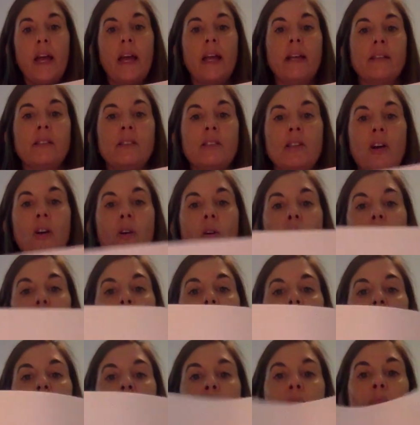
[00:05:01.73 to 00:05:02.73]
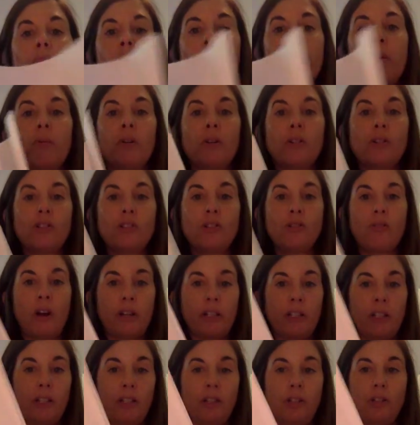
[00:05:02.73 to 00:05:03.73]
And so we were
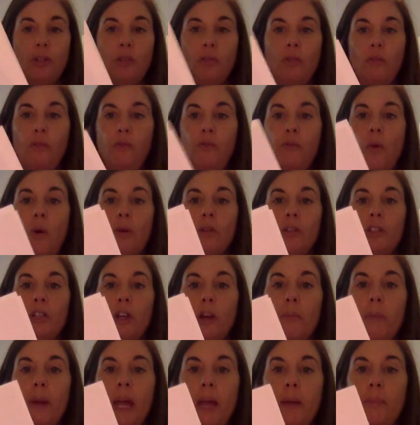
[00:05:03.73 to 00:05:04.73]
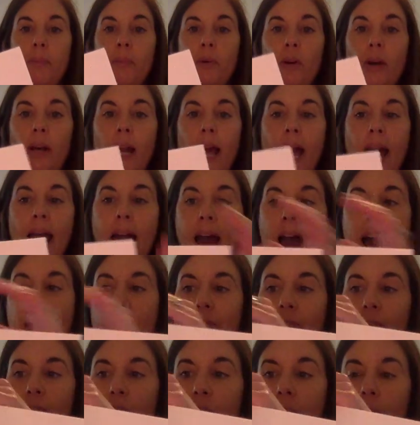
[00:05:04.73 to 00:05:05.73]
instructed to fold our paper in half